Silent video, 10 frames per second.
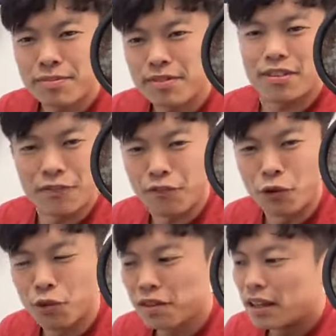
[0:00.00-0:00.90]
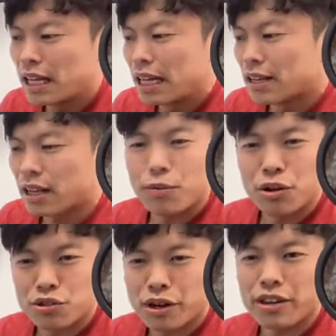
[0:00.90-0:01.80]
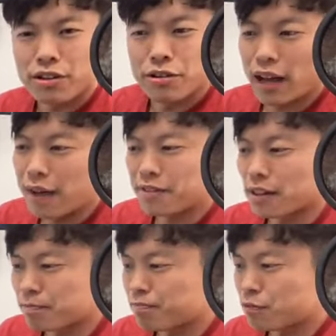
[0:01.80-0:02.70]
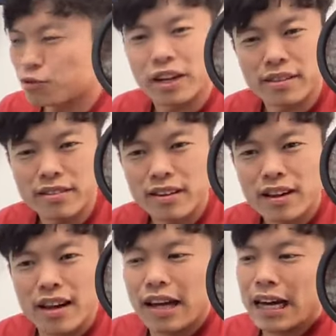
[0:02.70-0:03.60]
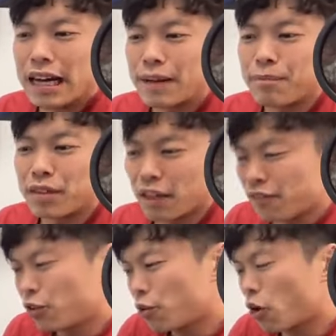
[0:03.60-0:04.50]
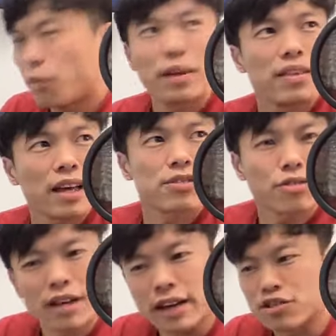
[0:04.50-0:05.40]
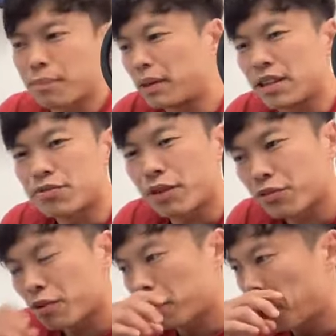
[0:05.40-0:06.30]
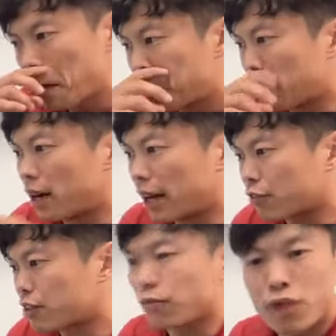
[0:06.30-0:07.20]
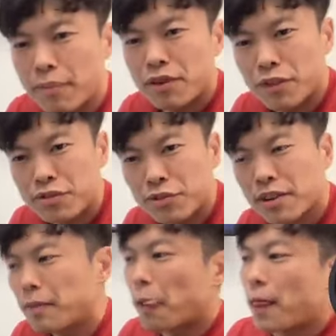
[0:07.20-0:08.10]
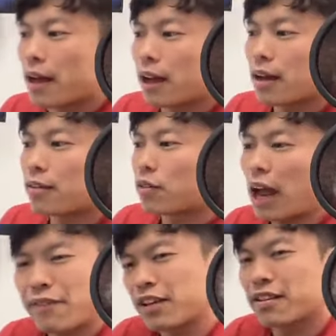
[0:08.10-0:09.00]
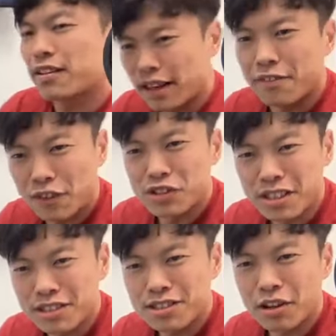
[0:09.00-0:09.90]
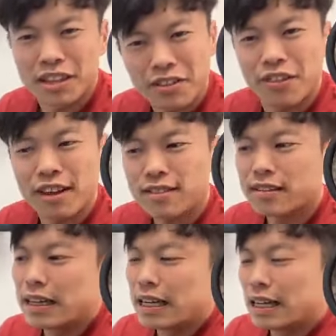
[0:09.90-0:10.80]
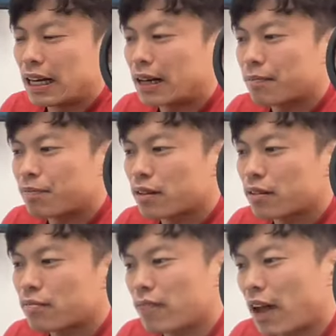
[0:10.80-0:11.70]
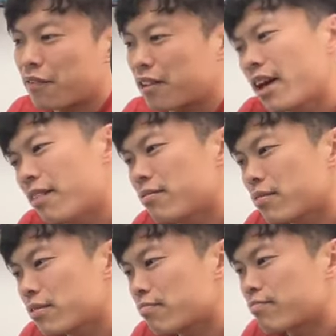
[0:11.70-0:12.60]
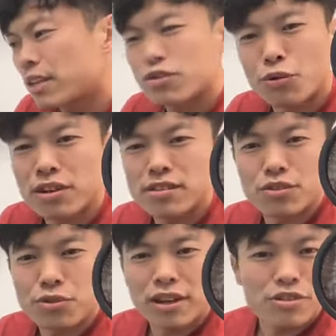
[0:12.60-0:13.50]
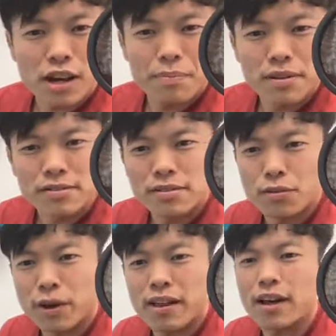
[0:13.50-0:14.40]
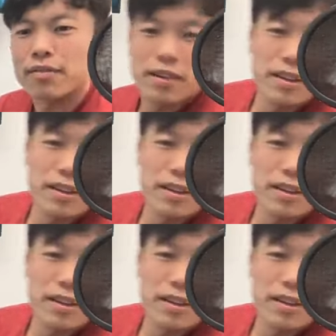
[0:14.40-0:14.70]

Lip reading: the food, they will try to have some drinks. If you open next to like Japanese restaurant, like some ramen restaurant, and after they finish the salty things, and after that, next door is a drink shop. Why not,